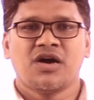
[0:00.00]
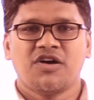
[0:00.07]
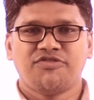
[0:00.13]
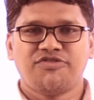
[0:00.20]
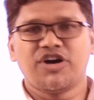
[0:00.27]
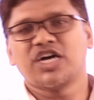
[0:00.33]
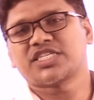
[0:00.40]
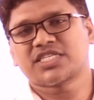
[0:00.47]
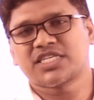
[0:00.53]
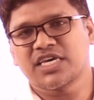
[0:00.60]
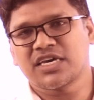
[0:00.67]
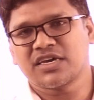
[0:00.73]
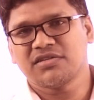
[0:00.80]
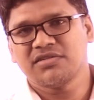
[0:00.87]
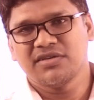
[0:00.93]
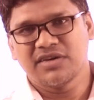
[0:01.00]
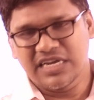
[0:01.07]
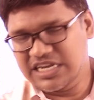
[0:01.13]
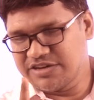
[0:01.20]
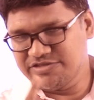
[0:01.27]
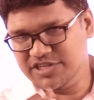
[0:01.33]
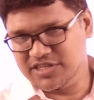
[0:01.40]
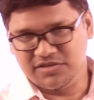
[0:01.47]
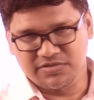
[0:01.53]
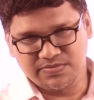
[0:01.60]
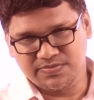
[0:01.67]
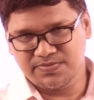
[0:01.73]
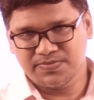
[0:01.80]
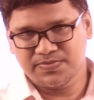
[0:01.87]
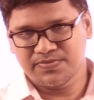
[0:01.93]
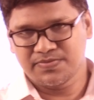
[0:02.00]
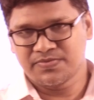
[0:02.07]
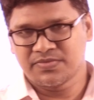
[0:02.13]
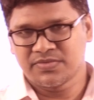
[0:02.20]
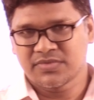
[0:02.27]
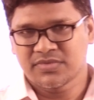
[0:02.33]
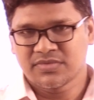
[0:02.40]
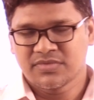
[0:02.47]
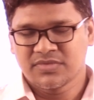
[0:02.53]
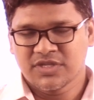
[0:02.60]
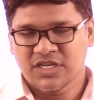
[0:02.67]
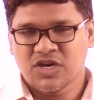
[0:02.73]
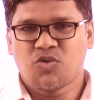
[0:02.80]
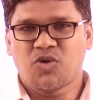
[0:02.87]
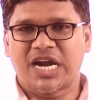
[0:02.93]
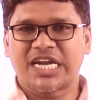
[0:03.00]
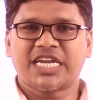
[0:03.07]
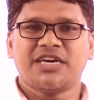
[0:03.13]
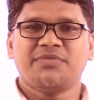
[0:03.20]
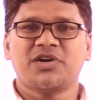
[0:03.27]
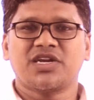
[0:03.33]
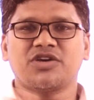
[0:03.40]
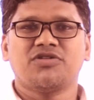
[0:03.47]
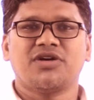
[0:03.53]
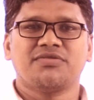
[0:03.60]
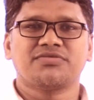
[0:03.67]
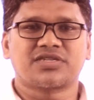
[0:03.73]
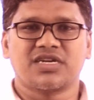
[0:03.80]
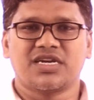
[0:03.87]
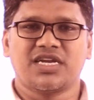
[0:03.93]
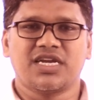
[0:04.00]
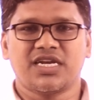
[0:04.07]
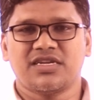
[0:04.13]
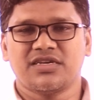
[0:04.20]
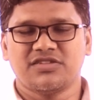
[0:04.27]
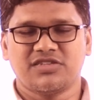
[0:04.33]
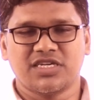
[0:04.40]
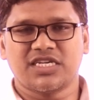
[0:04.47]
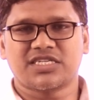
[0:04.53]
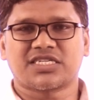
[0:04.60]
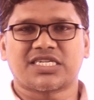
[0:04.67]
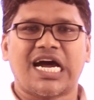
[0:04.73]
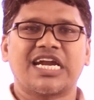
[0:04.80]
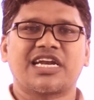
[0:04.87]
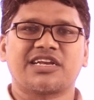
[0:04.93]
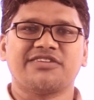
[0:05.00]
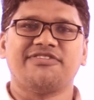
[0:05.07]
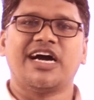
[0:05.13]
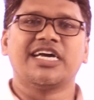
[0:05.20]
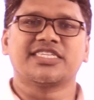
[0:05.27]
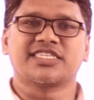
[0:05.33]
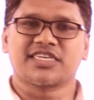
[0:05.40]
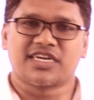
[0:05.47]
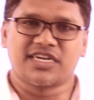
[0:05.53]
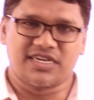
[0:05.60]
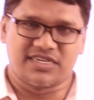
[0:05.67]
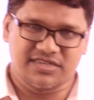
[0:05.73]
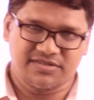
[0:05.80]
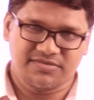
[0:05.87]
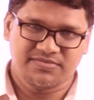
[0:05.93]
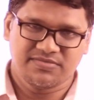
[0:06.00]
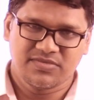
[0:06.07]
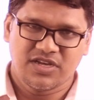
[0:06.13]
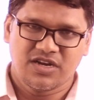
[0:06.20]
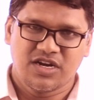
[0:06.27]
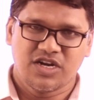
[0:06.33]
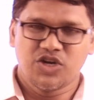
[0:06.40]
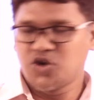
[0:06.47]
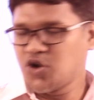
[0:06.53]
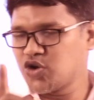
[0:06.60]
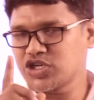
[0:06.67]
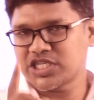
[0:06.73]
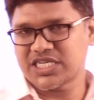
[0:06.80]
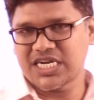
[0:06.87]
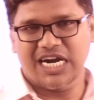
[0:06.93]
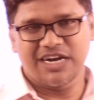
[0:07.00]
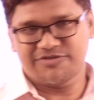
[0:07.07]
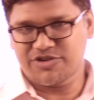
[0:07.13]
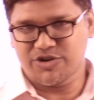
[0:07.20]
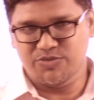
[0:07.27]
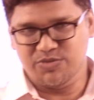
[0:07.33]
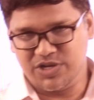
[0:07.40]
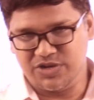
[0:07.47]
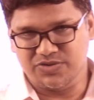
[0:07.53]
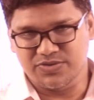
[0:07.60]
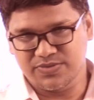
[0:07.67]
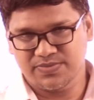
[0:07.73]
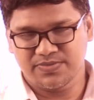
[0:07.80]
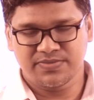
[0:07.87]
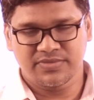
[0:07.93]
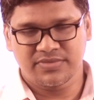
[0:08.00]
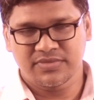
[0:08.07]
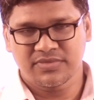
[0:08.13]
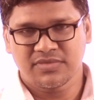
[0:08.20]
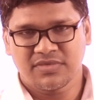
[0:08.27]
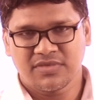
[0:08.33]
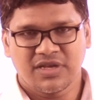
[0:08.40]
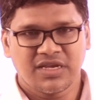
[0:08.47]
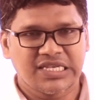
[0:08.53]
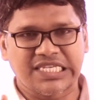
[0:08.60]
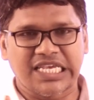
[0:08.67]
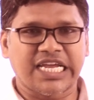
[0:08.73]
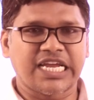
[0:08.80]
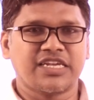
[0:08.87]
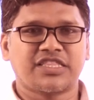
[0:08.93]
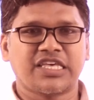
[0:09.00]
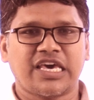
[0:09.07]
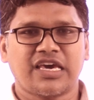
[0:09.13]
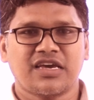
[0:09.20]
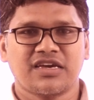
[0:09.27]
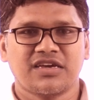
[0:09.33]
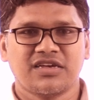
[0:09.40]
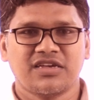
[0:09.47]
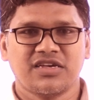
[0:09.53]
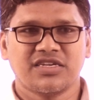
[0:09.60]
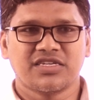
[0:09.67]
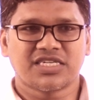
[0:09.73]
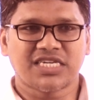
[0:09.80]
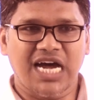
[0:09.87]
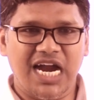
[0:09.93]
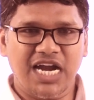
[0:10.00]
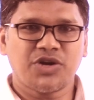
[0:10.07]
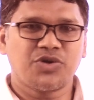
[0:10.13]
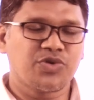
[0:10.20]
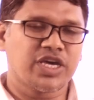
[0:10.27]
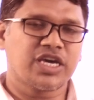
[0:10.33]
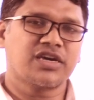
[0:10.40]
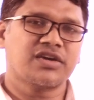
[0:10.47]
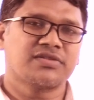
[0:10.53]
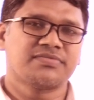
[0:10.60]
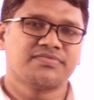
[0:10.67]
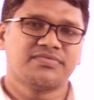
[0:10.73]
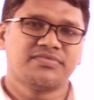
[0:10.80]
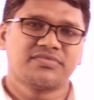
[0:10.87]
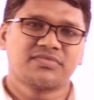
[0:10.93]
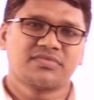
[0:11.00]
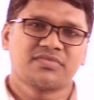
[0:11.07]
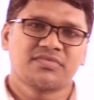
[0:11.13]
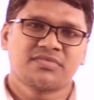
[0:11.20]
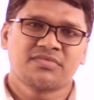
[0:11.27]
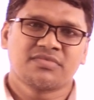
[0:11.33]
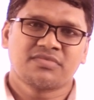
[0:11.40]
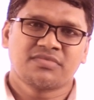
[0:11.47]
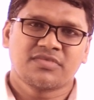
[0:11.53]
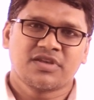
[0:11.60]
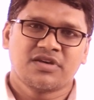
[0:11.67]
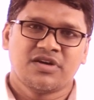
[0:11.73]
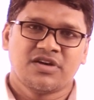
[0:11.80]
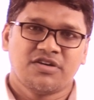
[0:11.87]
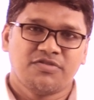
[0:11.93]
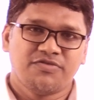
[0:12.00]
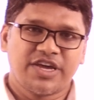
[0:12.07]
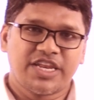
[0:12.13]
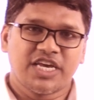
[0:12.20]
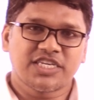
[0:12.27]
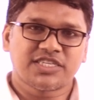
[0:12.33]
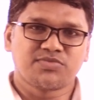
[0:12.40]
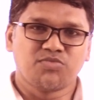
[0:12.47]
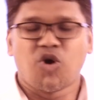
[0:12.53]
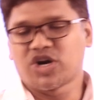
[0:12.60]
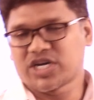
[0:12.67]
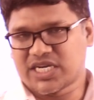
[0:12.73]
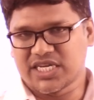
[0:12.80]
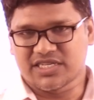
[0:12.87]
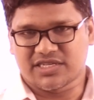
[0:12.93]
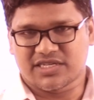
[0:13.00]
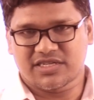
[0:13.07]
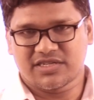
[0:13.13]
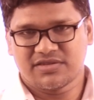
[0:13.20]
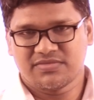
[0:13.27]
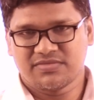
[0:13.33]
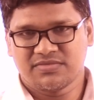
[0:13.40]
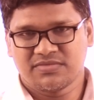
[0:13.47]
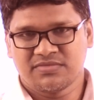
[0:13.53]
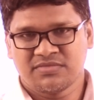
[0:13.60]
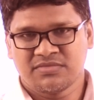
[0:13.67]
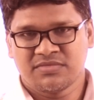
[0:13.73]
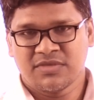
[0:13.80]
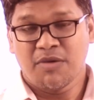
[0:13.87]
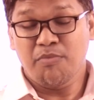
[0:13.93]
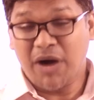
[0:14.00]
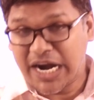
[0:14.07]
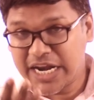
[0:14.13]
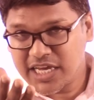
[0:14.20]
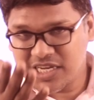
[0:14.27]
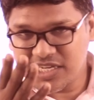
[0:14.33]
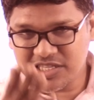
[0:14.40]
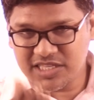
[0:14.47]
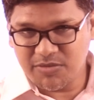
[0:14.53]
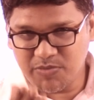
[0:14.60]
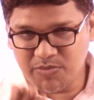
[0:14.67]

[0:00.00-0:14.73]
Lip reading: First thing, revision. Whatever you have studied, just start revising it. Don't start from new. Second thing, start doing various mock tests. Vanik is the